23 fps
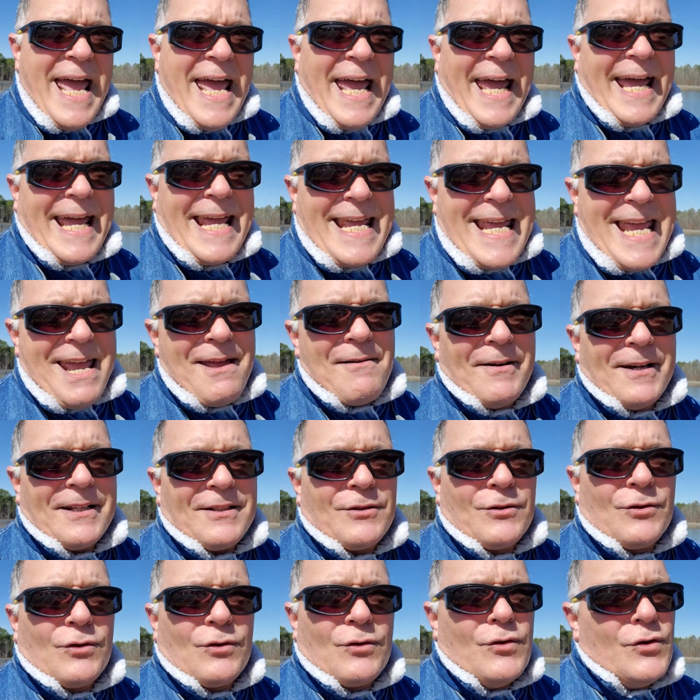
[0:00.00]
and give it,
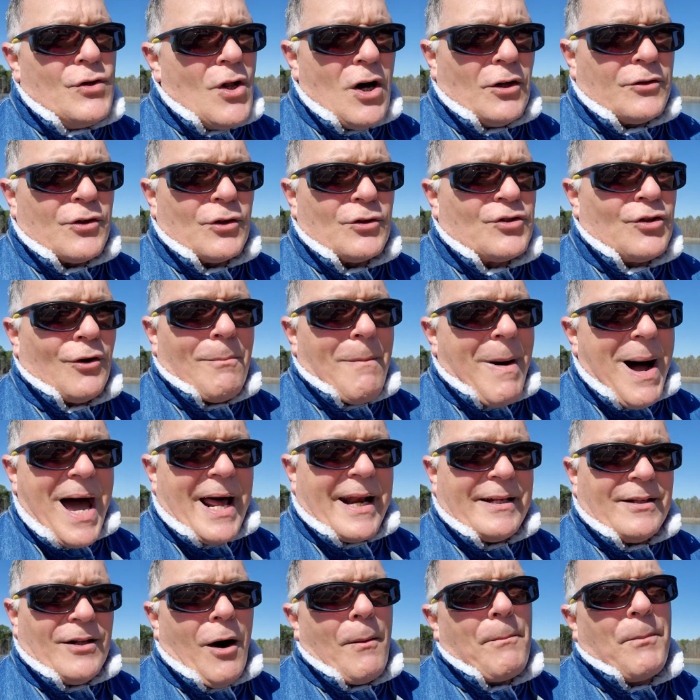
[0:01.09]
not to
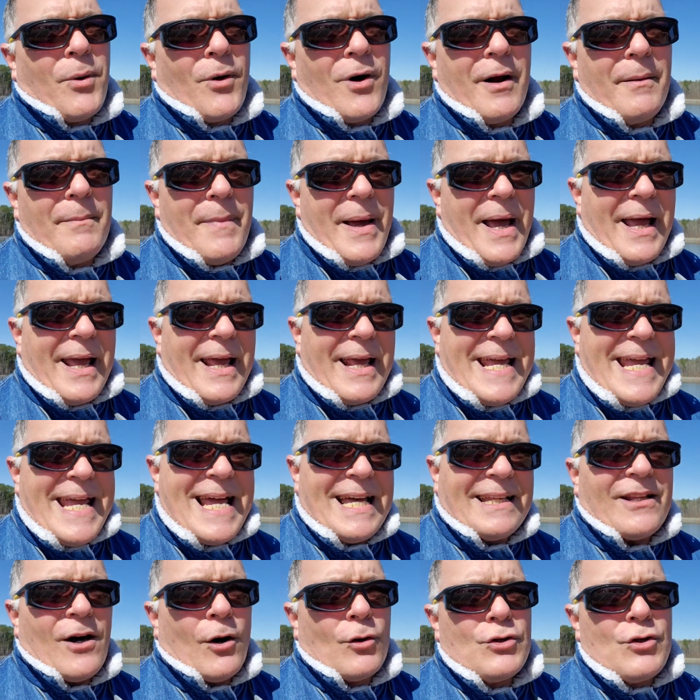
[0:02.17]
somebody, no, put
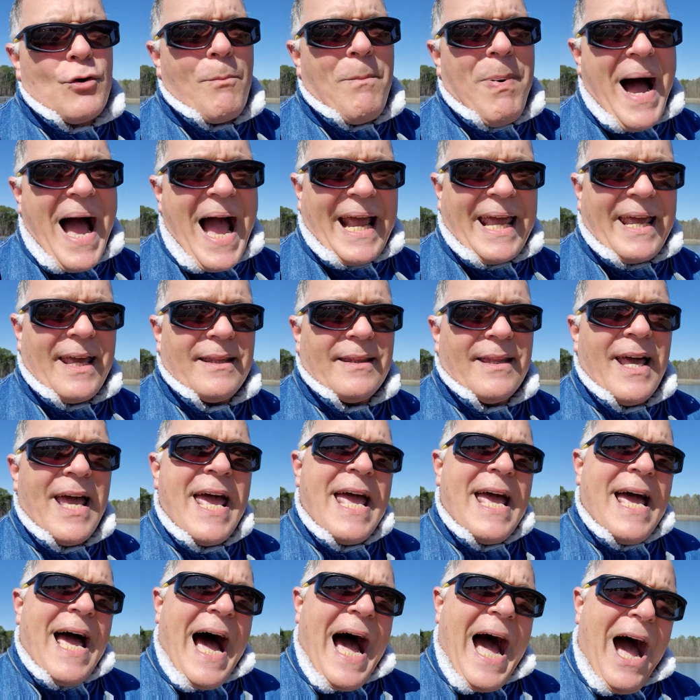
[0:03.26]
it on your pocket.
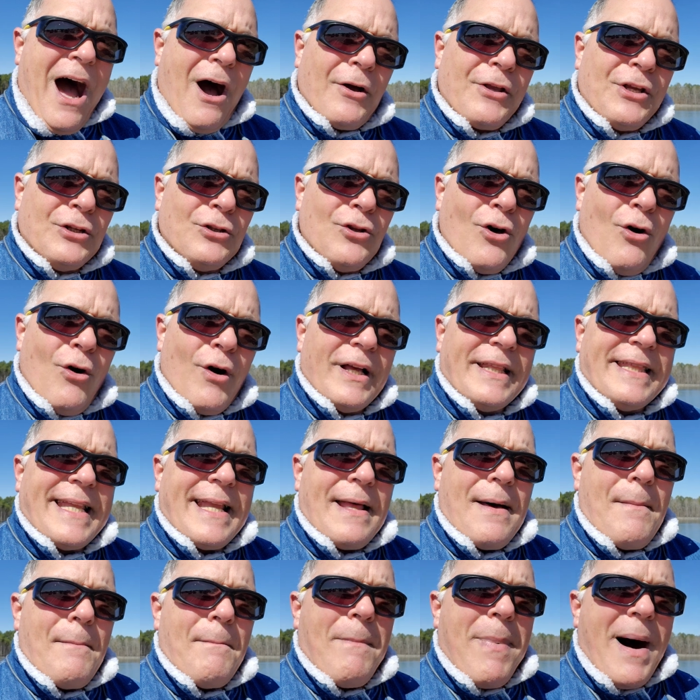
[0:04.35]
How you do it?
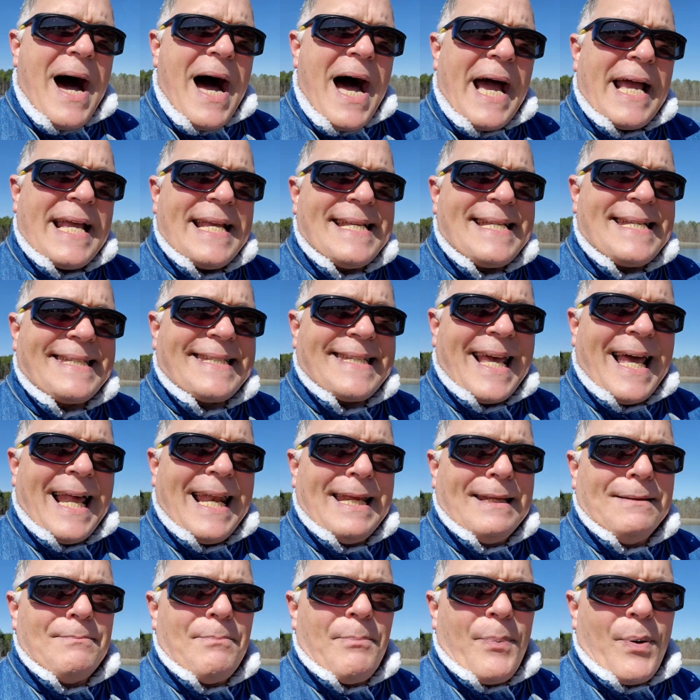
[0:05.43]
By
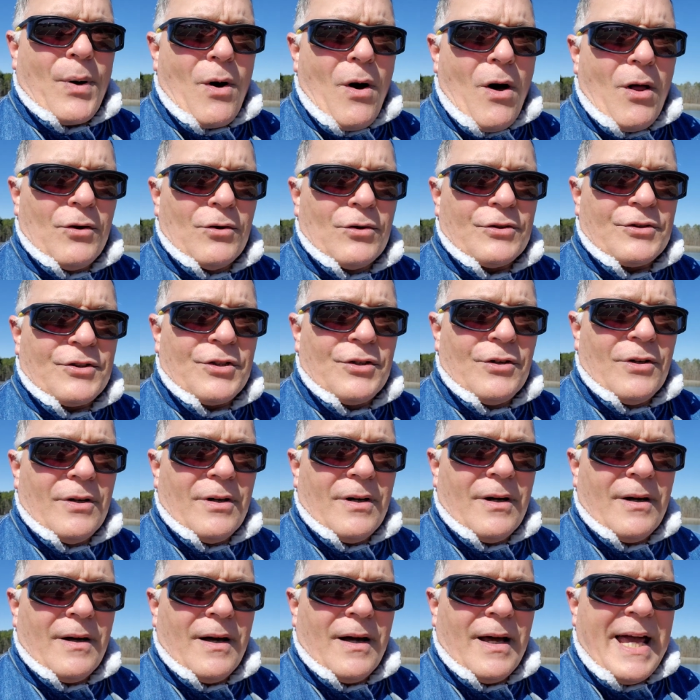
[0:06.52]
selling product
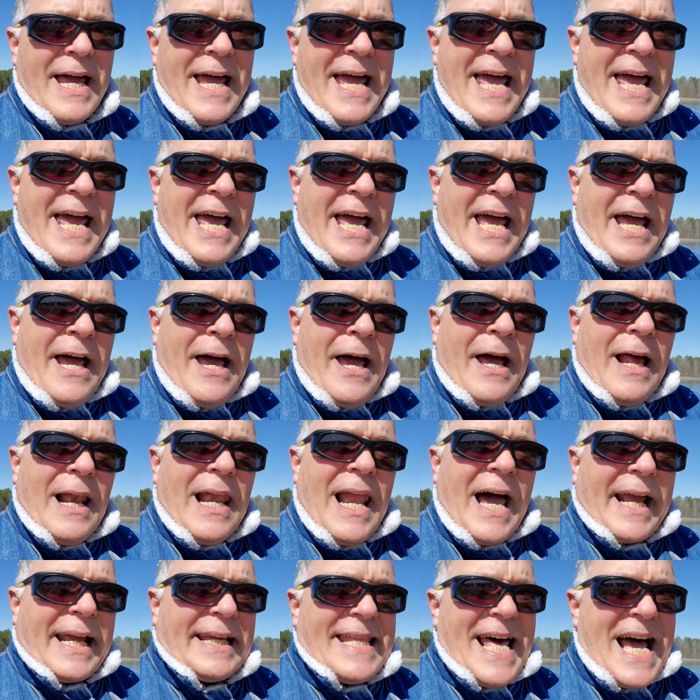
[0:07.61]

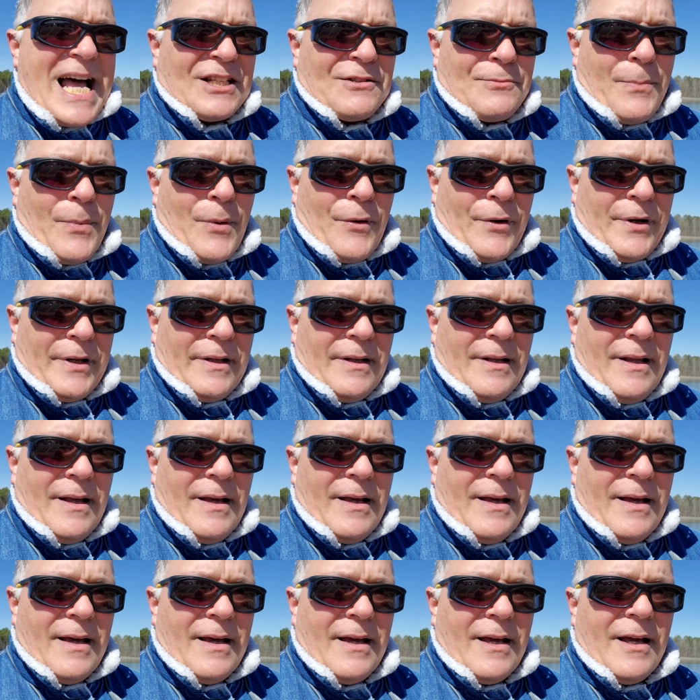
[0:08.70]
like an aspirin.
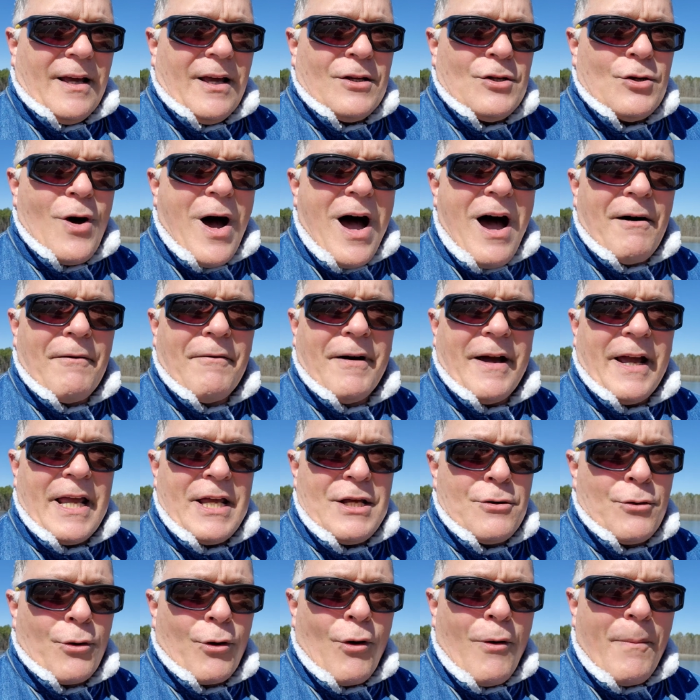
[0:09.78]
You have a
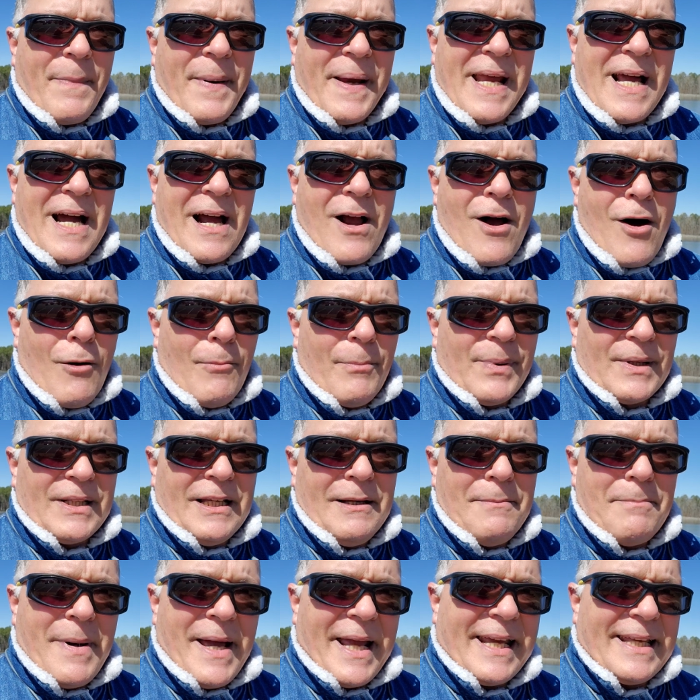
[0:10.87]
European
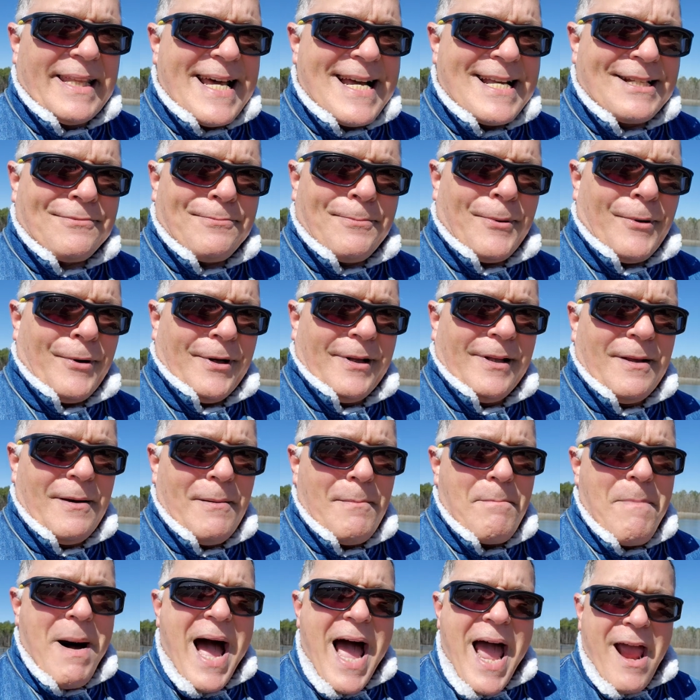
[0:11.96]
company making aspirin,
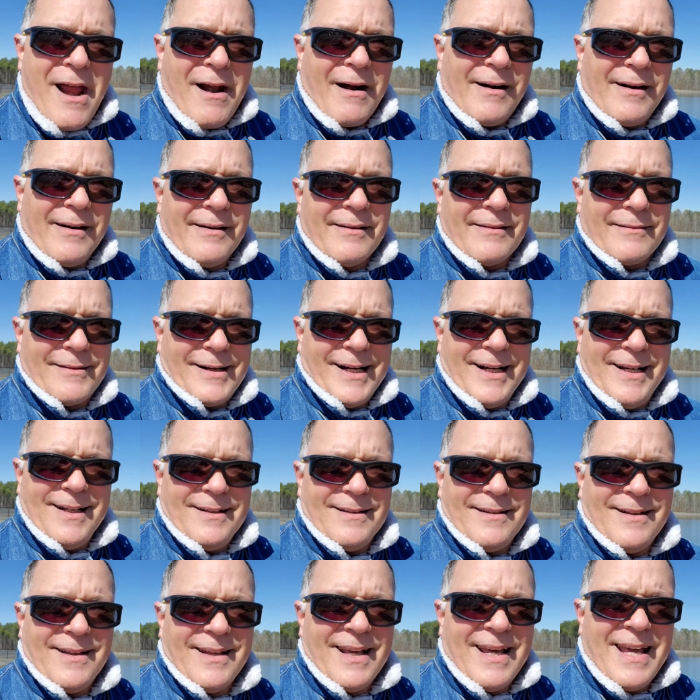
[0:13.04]
Bayer, right?
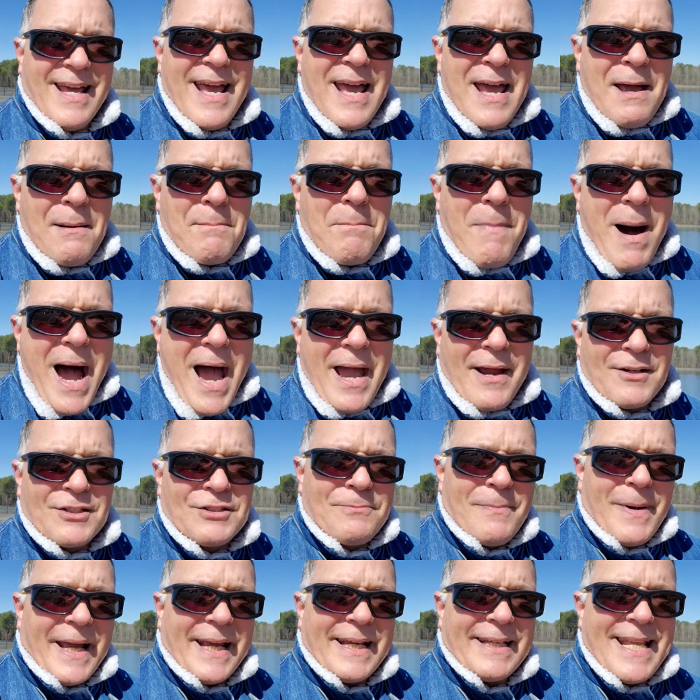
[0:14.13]
Bayer's
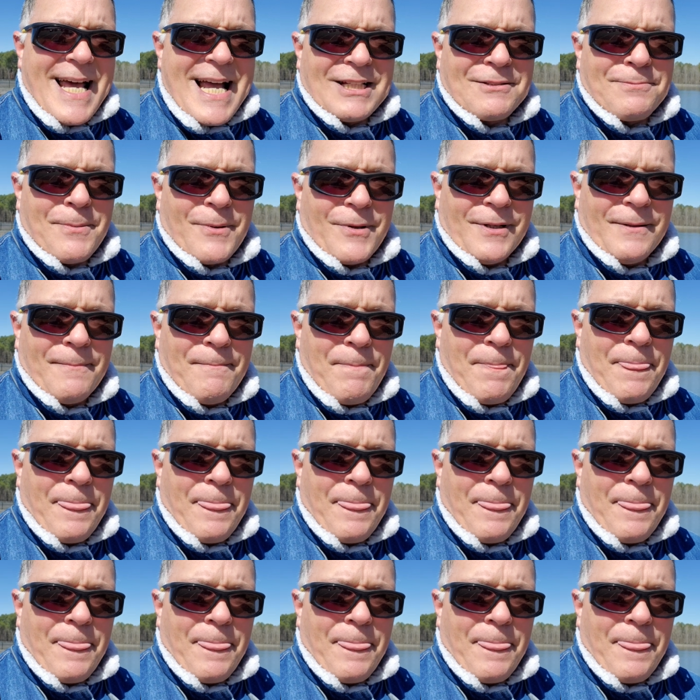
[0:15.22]
making aspirin.